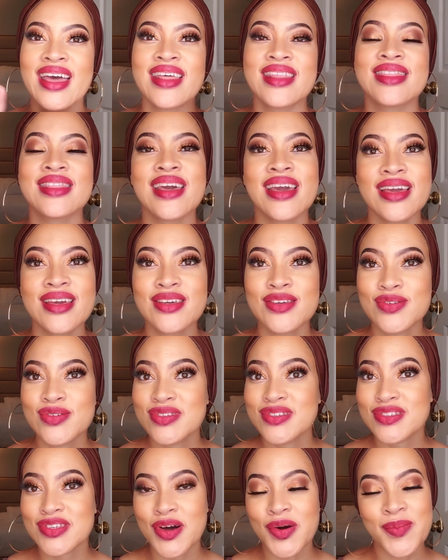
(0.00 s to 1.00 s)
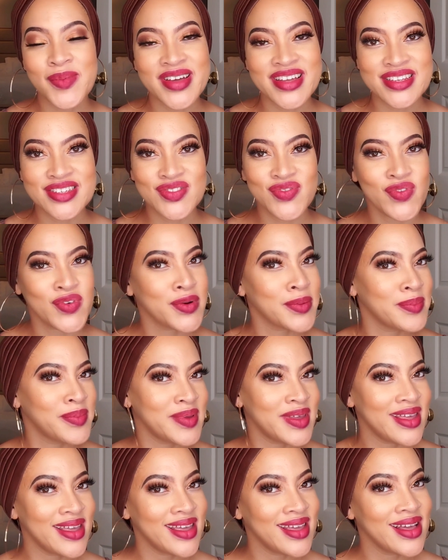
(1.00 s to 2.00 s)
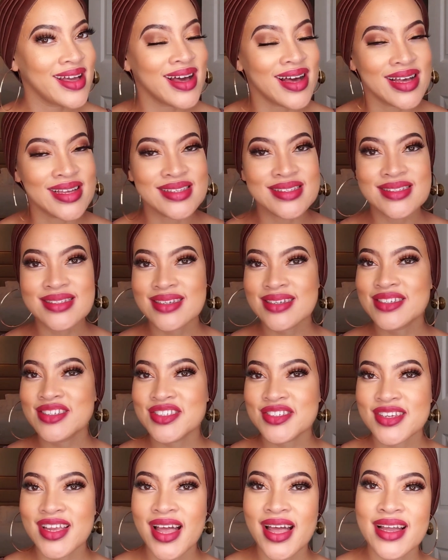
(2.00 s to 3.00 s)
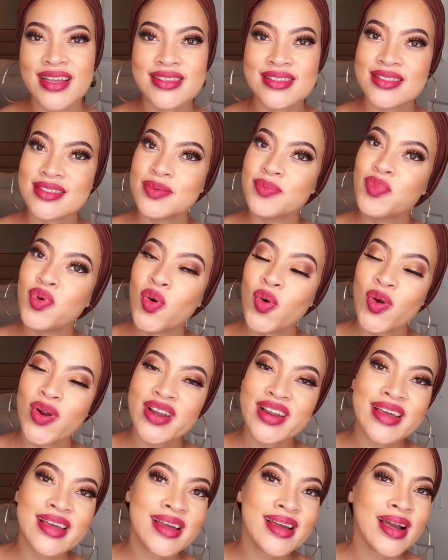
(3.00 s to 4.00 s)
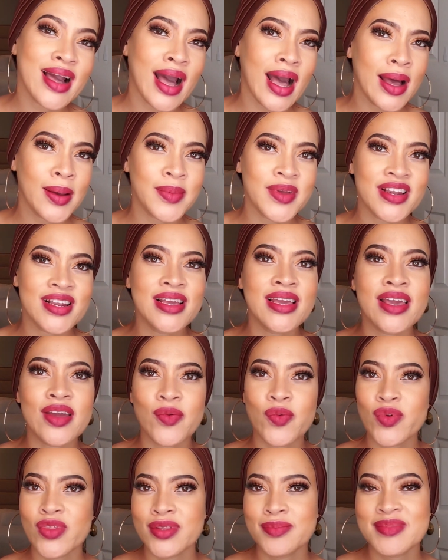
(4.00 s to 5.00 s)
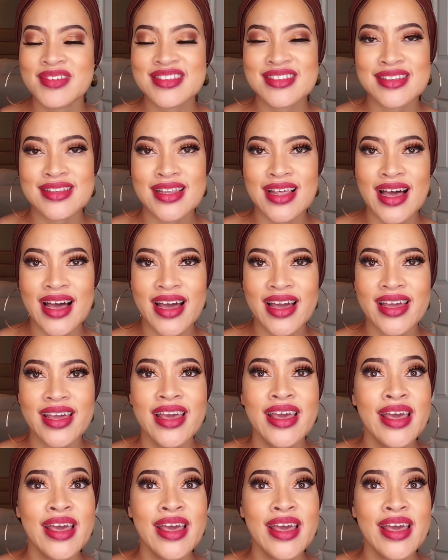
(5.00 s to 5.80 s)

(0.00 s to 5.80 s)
Thank you so much for being a sunshine, supporting, commenting. It really means a lot.